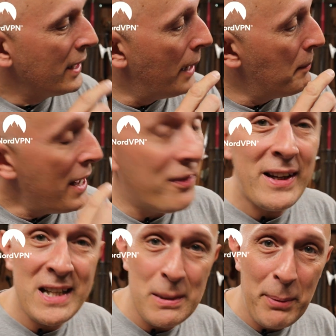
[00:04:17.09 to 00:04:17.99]
Um, and
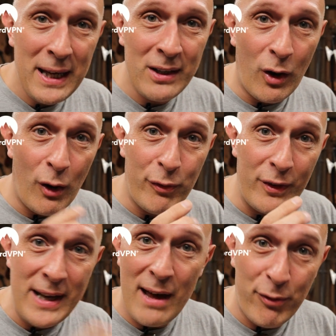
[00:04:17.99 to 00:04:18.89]
they disappeared off
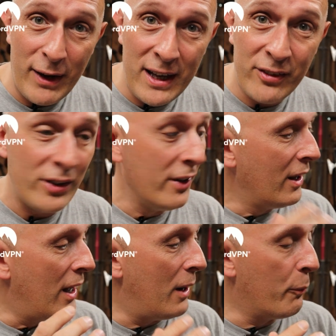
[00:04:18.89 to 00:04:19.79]
Netflix,
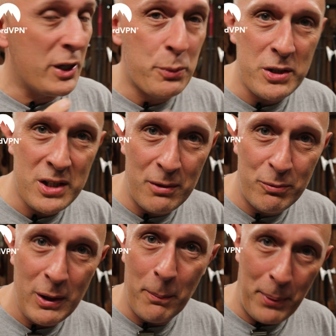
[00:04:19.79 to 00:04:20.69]
uh, which was a
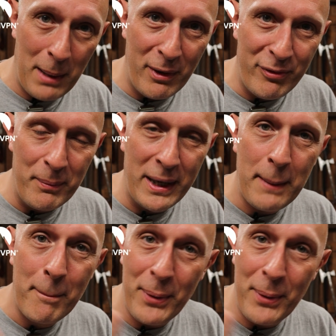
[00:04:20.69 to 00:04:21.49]
real bummer for me.